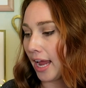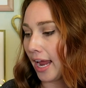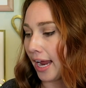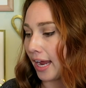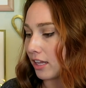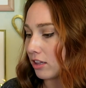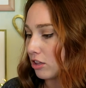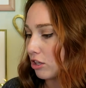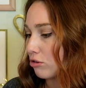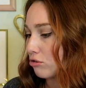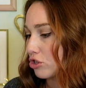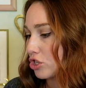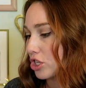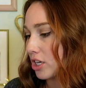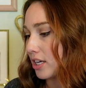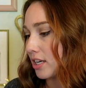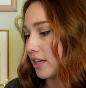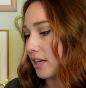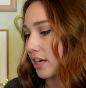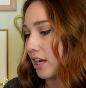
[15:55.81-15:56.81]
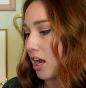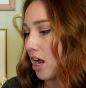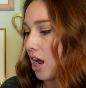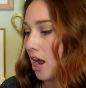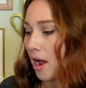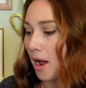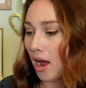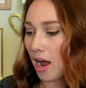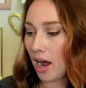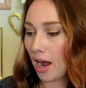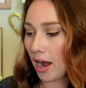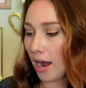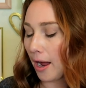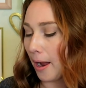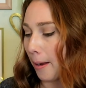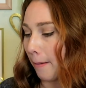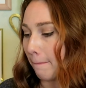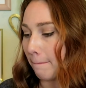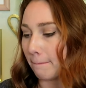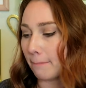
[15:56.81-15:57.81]
hand lotion,
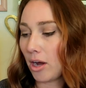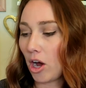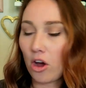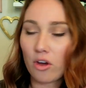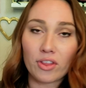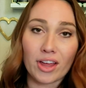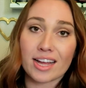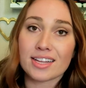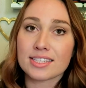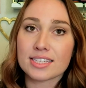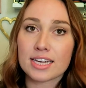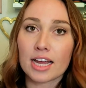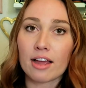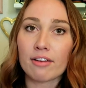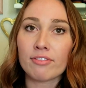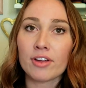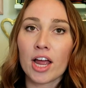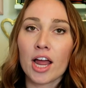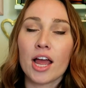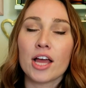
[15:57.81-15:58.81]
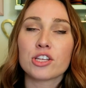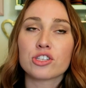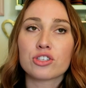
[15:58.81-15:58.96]
um, all that stuff.